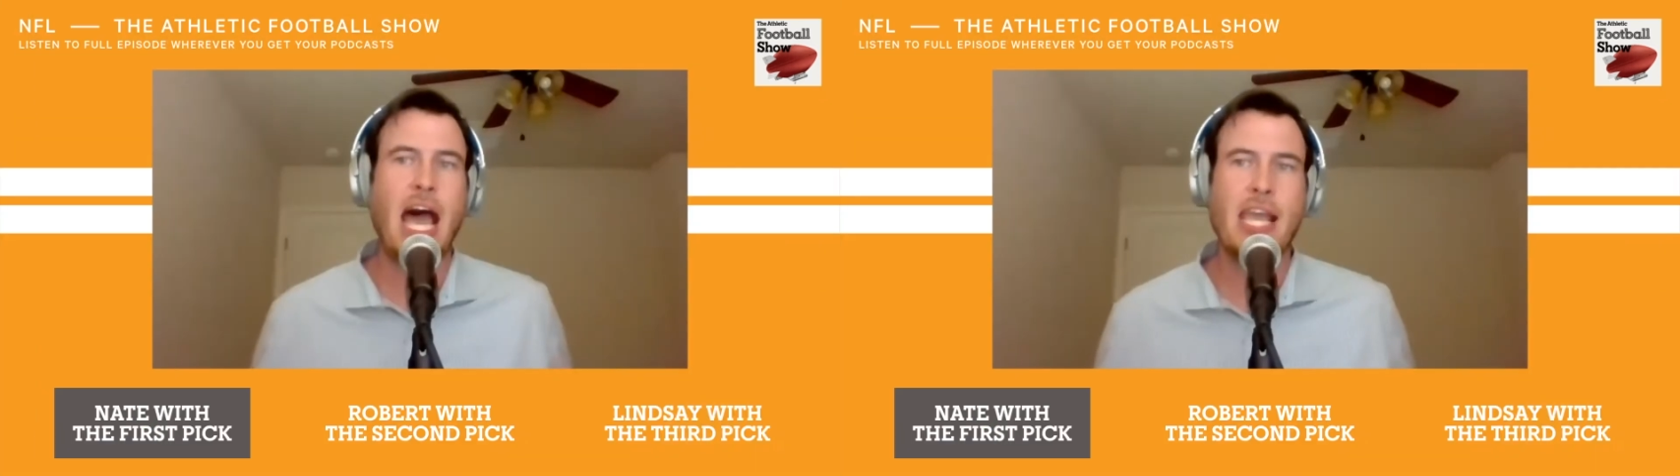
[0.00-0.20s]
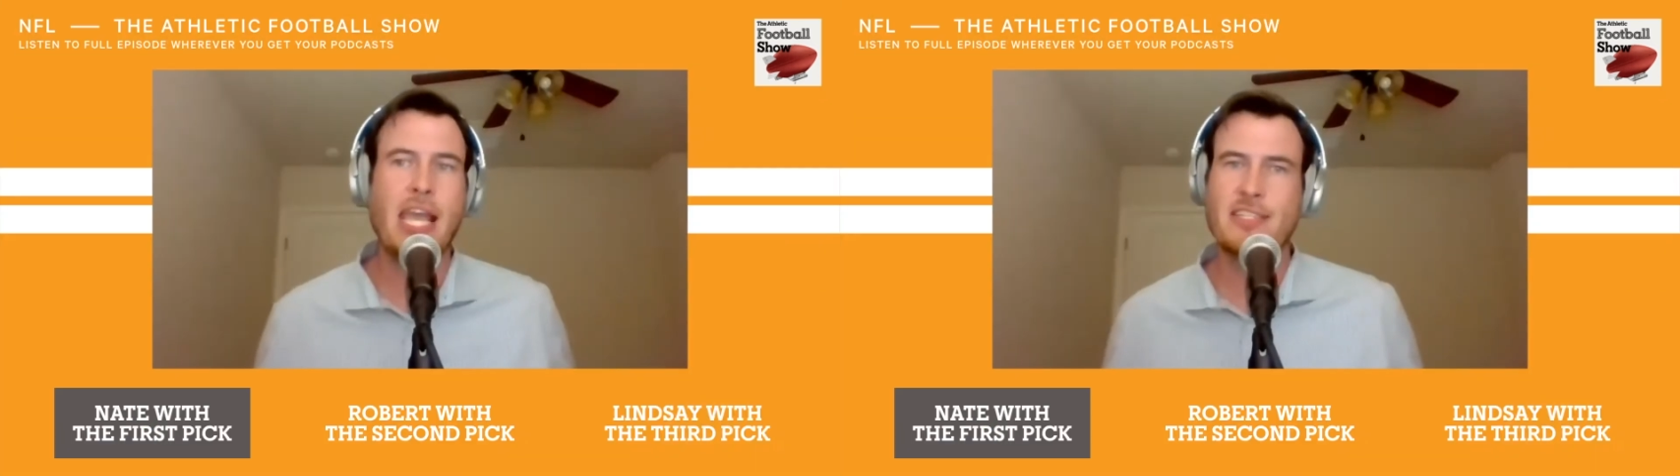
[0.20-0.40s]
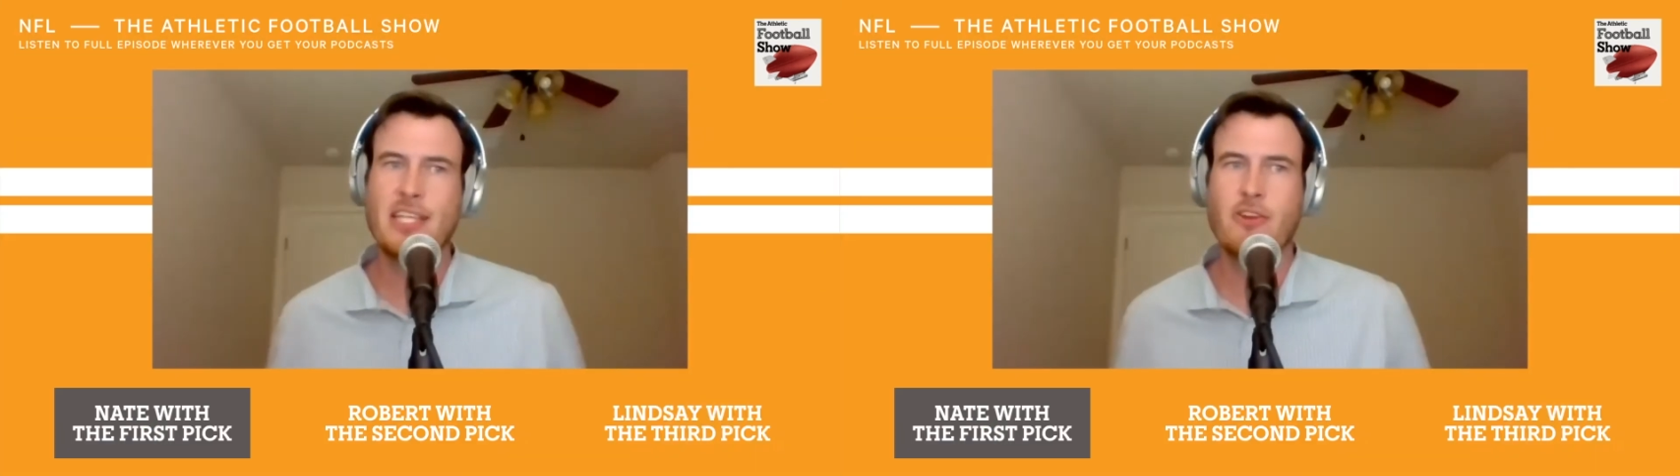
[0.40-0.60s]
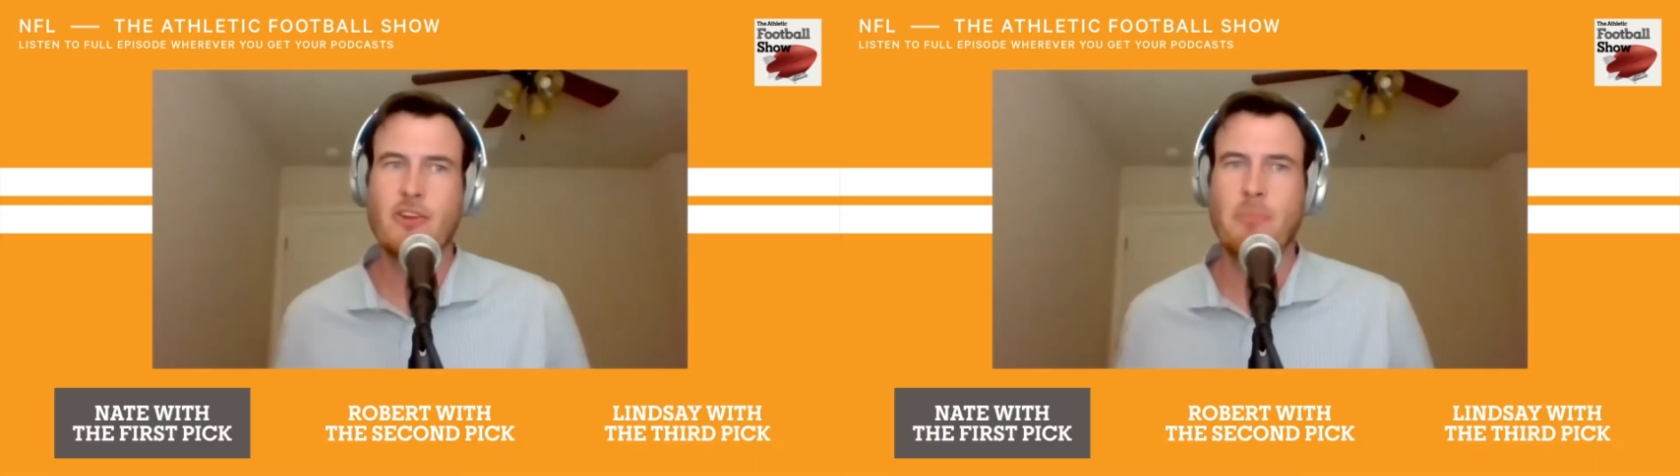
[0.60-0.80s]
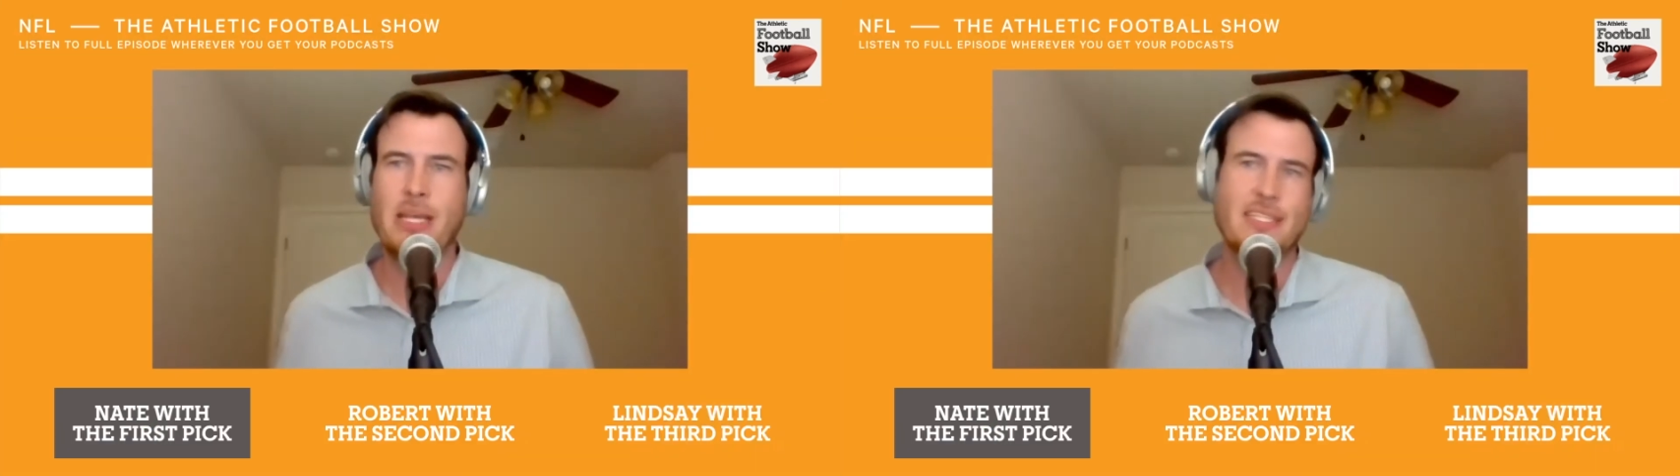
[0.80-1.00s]
I consider
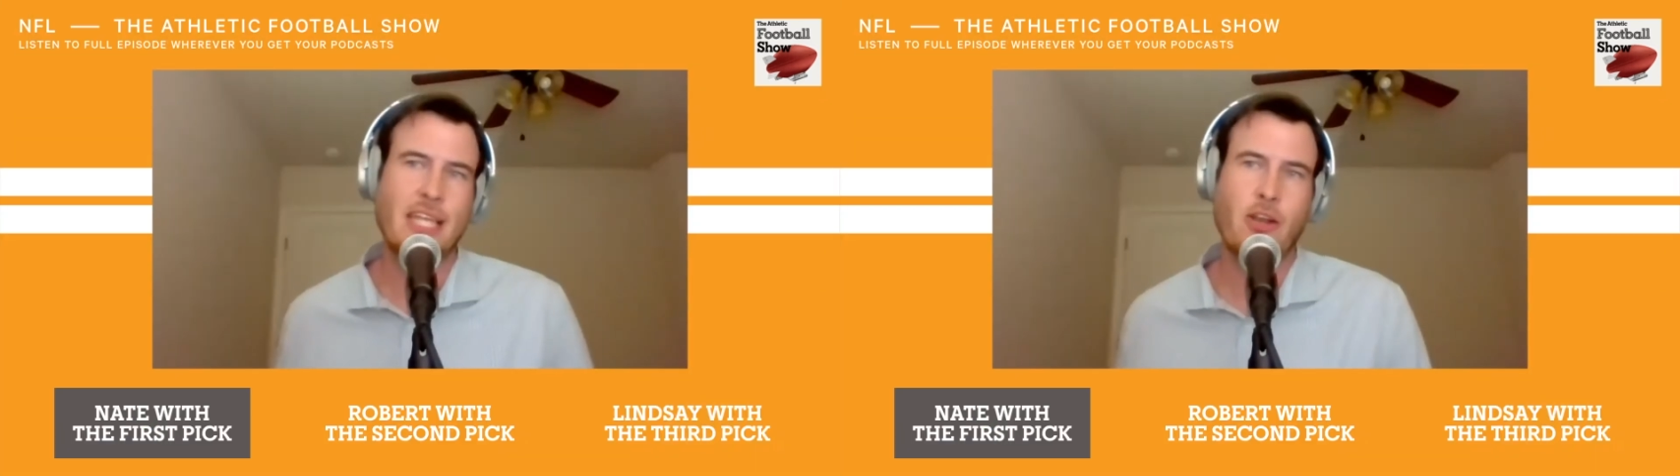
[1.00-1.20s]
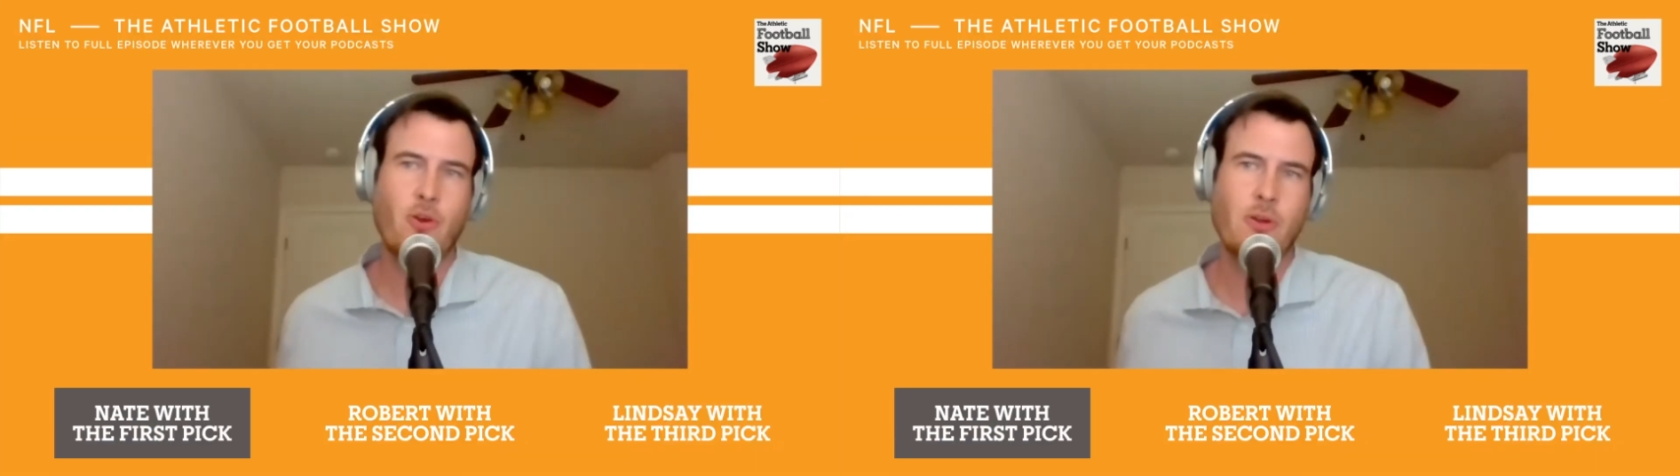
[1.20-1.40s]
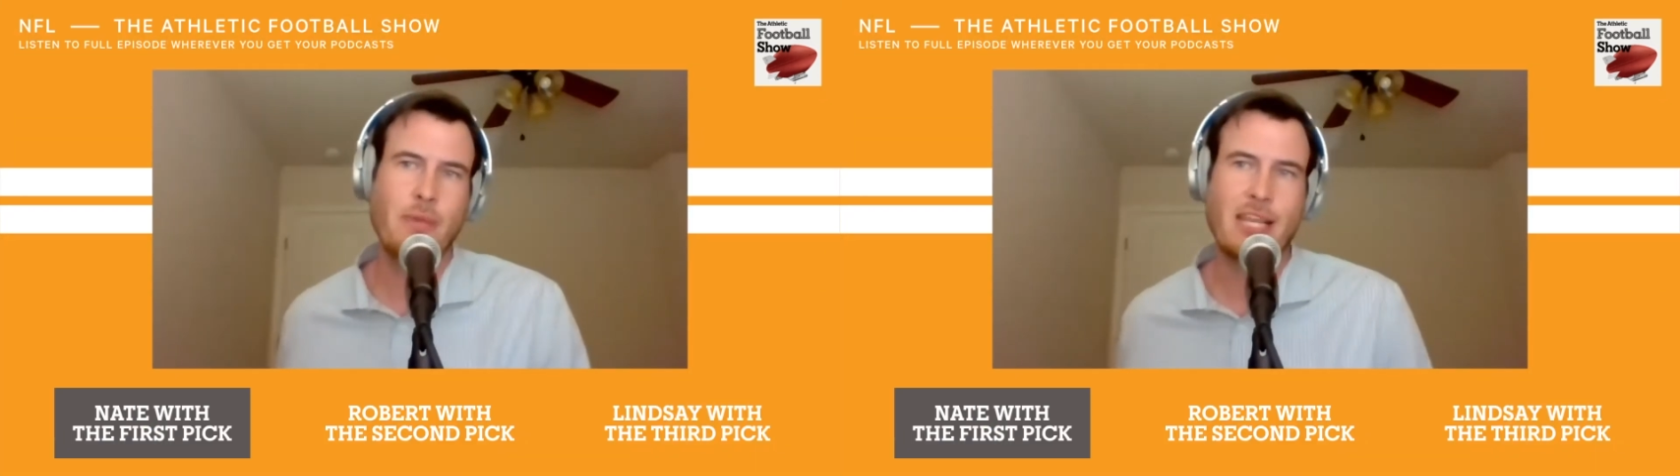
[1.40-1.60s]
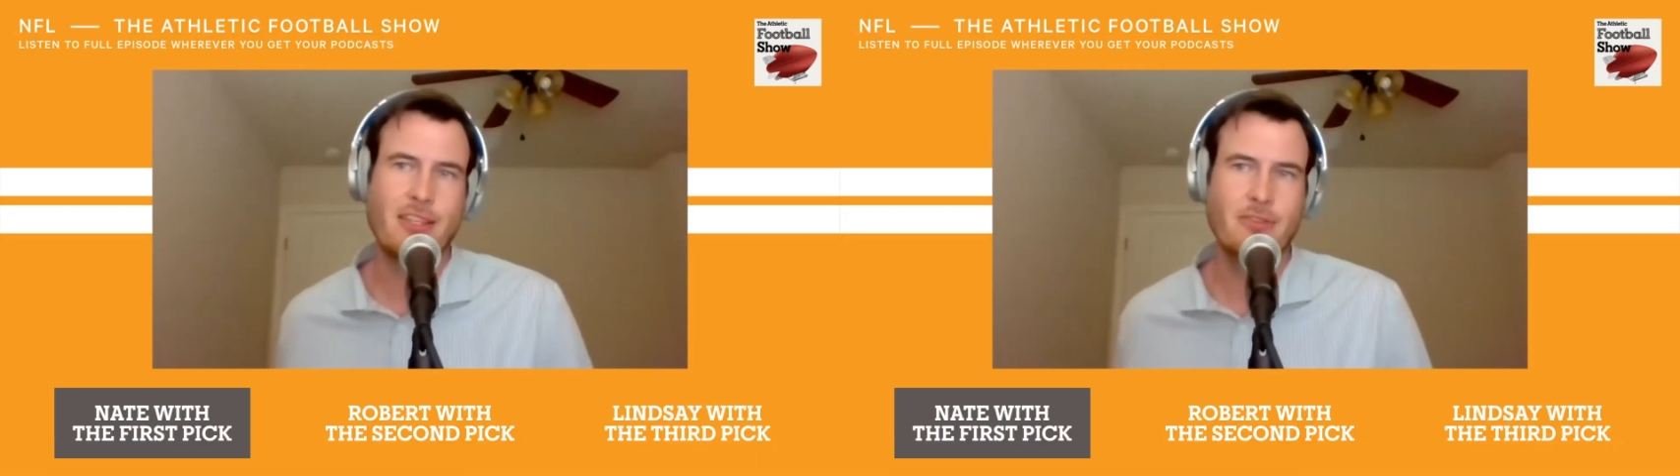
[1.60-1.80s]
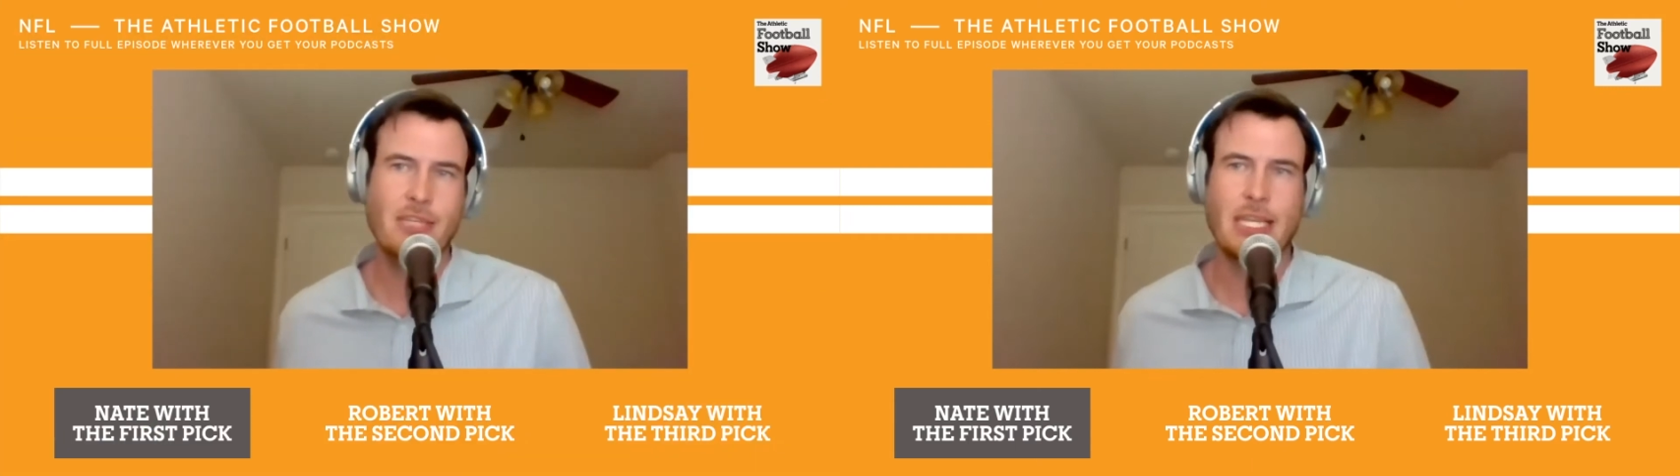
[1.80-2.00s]
the best non quarterback in
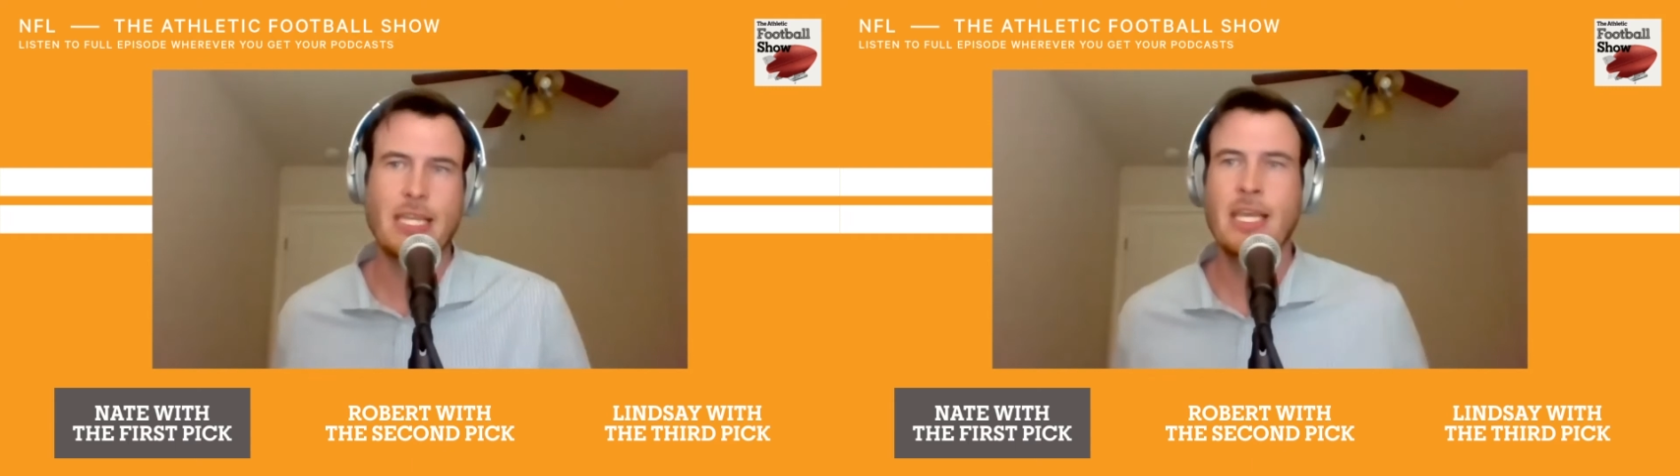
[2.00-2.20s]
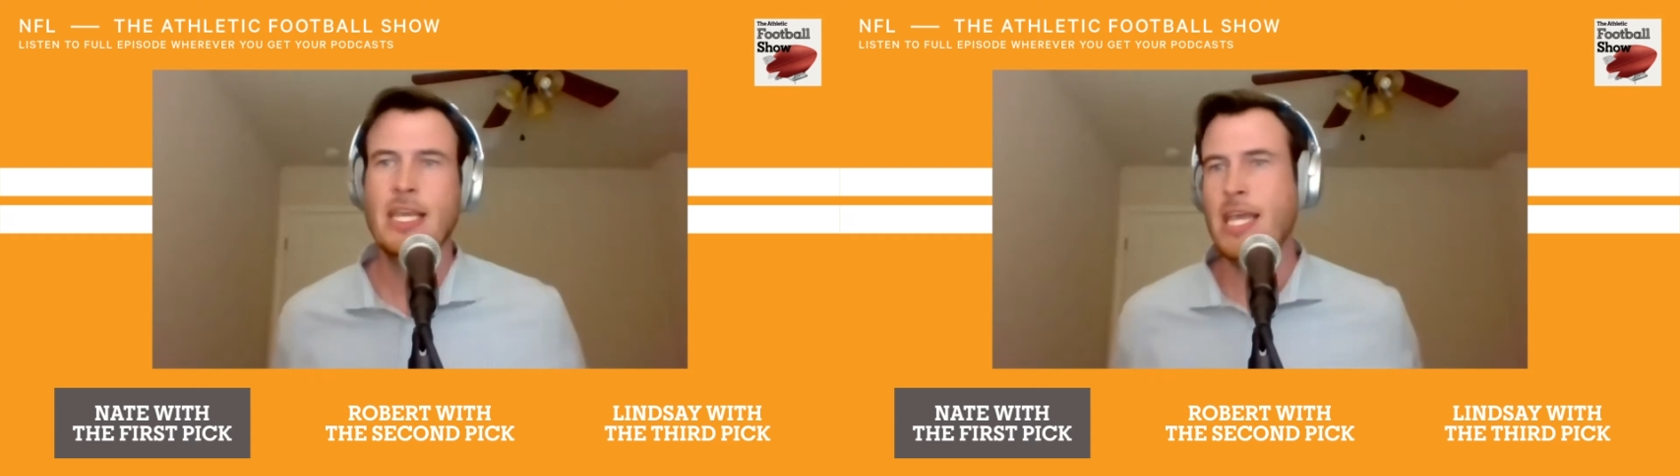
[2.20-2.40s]
the league,